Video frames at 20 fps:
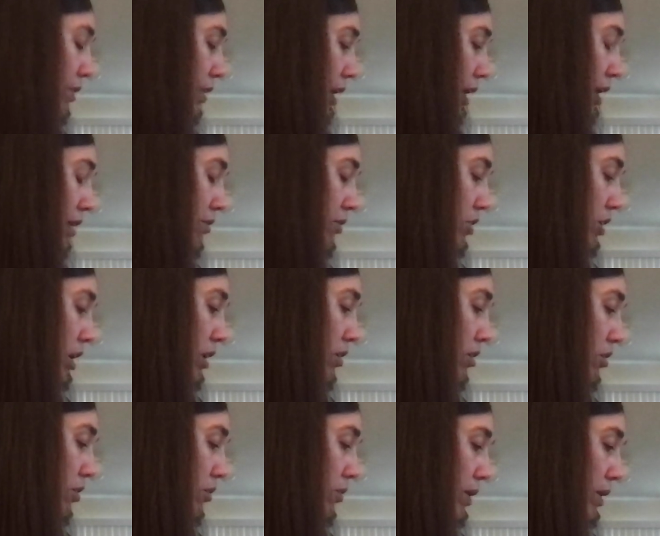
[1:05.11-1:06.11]
"I have shot
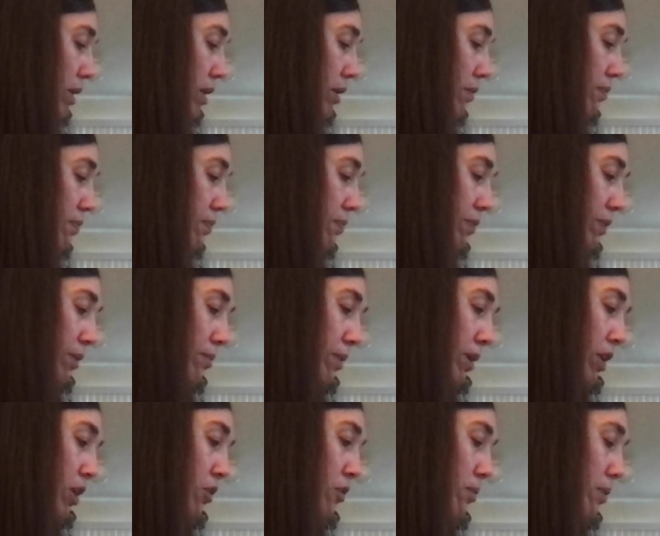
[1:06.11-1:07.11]
the Wendy.
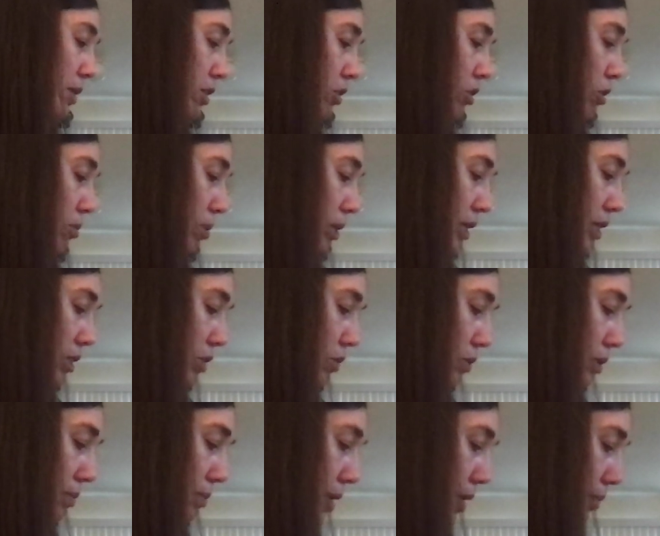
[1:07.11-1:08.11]
Peter will be so pleased
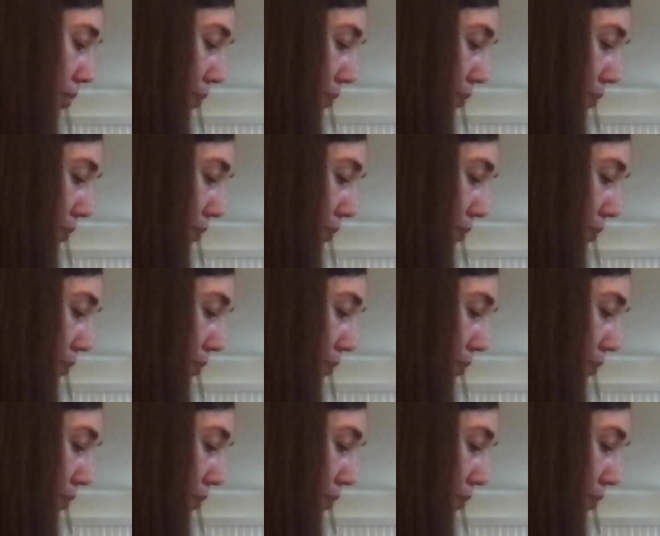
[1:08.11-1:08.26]
with me."